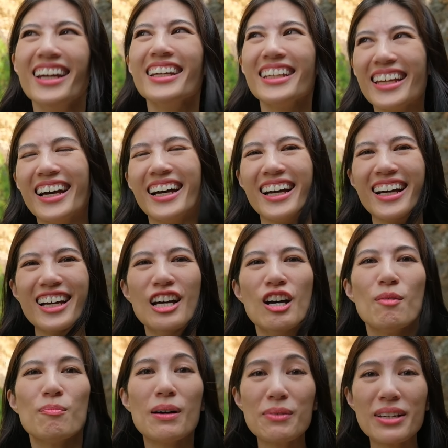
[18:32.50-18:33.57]
Yeah,
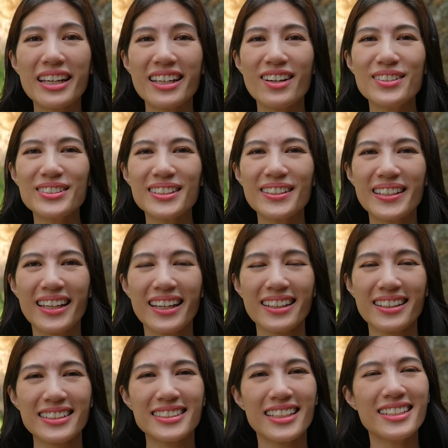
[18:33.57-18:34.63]
but we can also hear
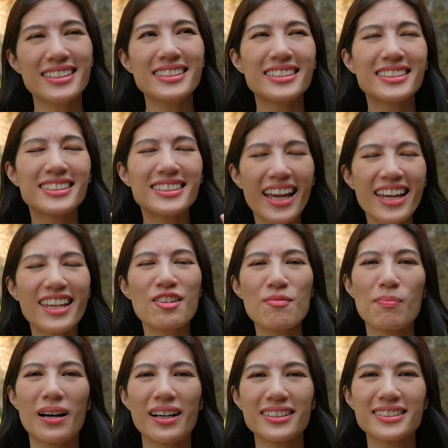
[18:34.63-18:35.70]
these insane
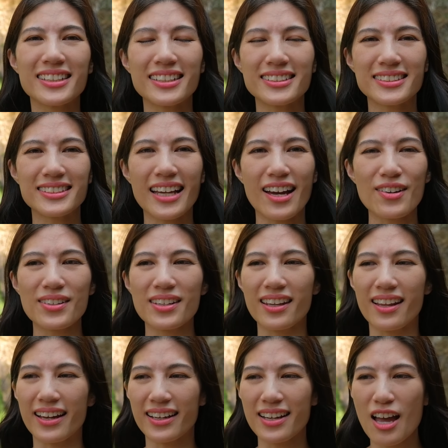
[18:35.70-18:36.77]
bugs that sound
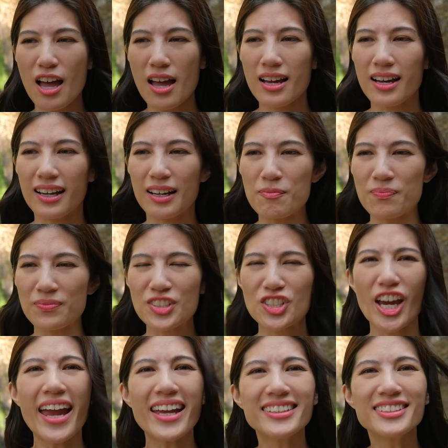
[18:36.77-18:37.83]
like
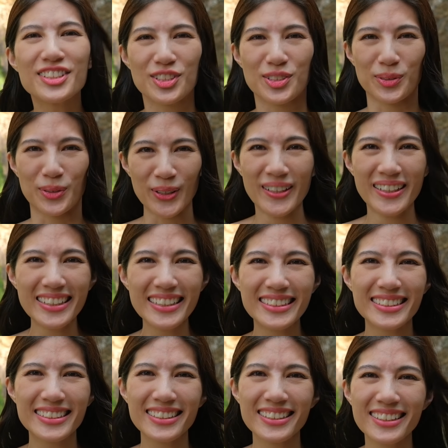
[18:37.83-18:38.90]
chainsaws,
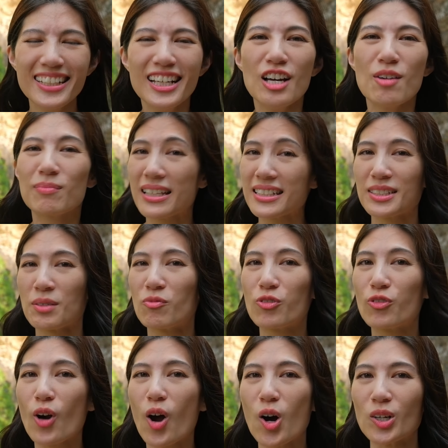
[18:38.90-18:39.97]
plus some
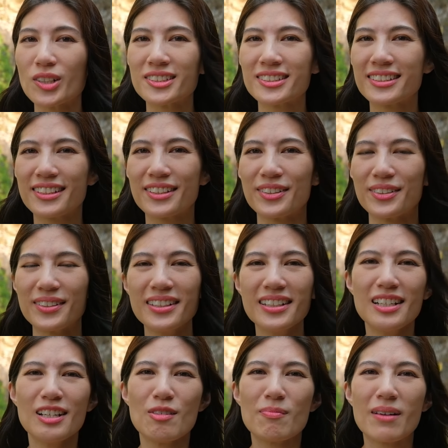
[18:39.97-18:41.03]
frogs too.
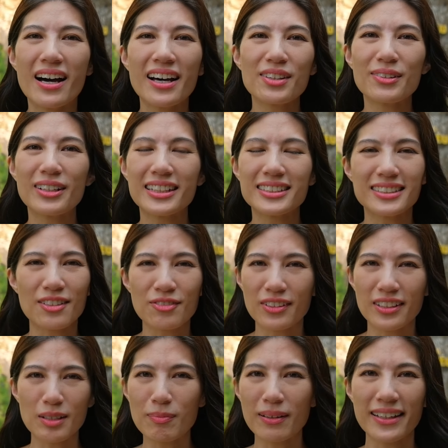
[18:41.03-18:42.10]
But otherwise a
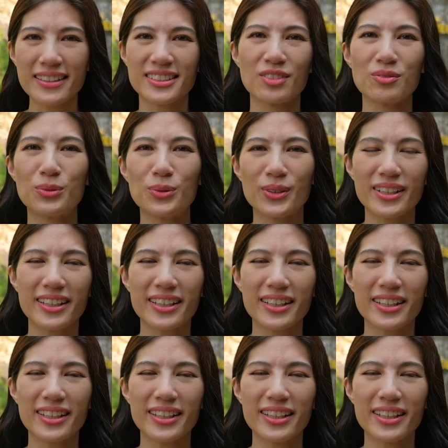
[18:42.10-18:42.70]
very pleasant walk